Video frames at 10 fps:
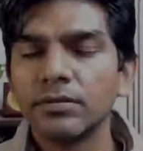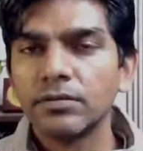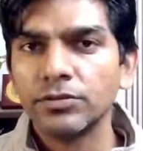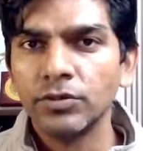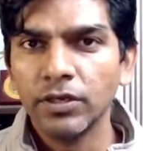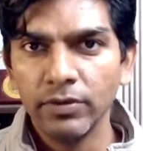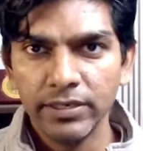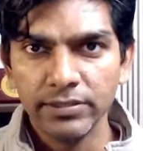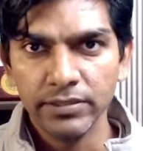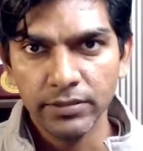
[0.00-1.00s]
So now let
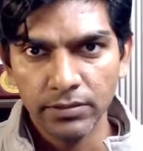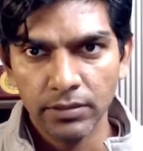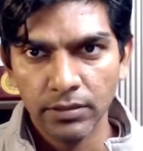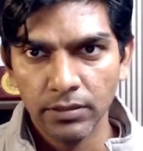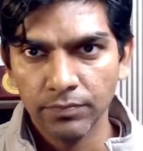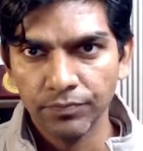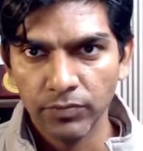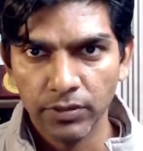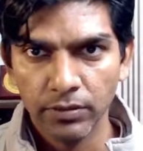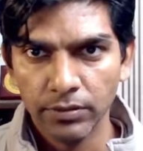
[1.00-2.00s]
us see this
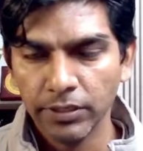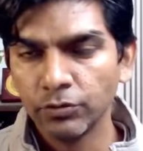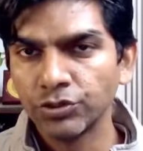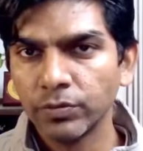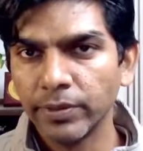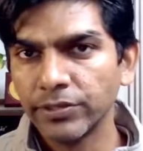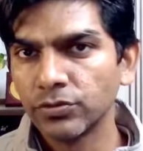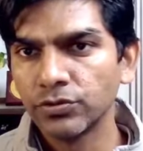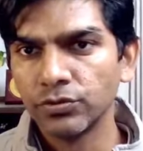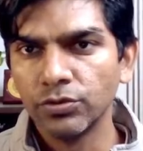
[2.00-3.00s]
the question based
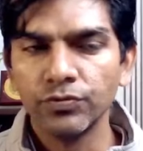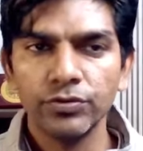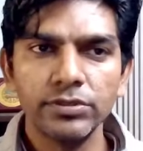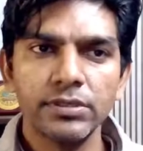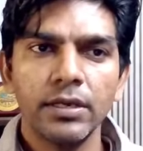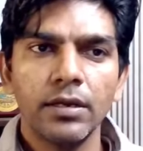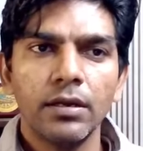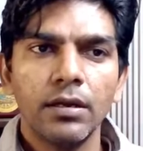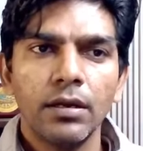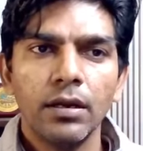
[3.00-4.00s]
on pseudo force.
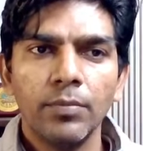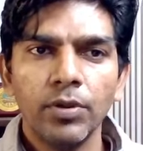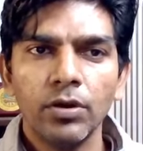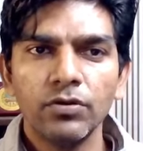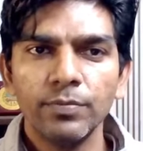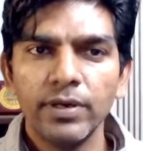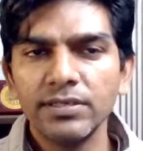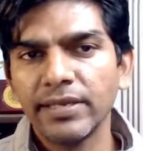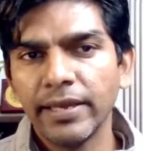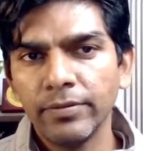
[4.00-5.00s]
A block of
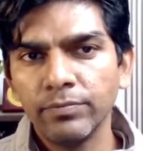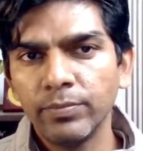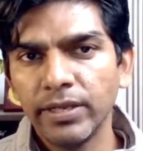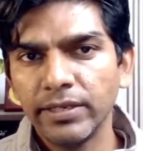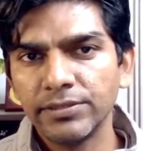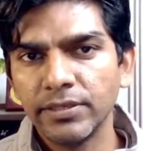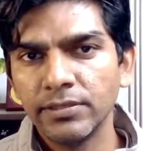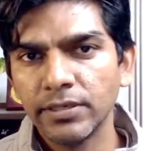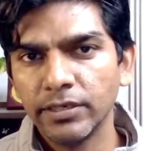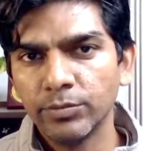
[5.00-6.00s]
mass m placed
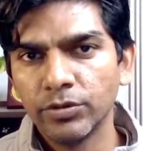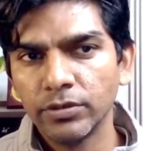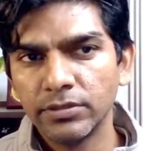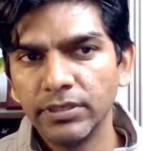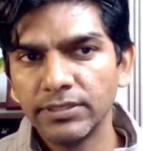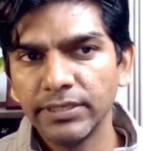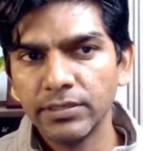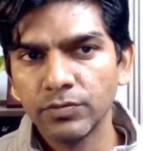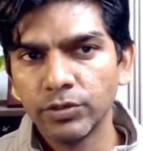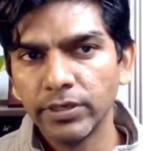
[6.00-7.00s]
inside a box
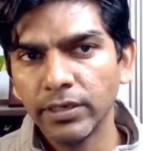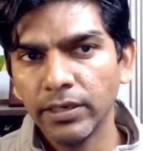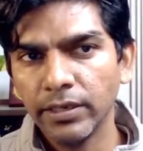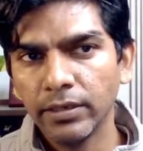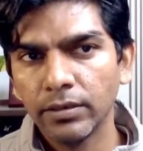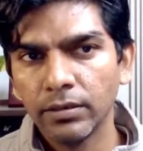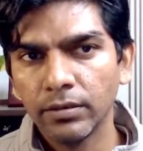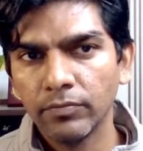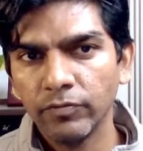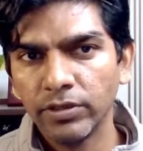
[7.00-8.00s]
descends vertically
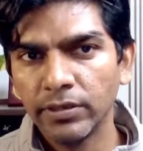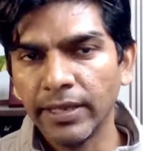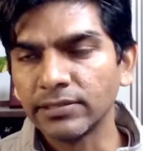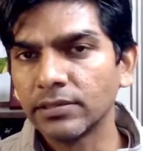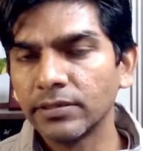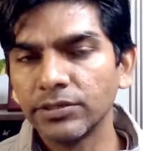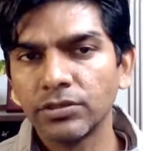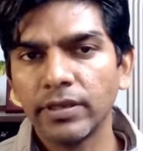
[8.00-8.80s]
with an acceleration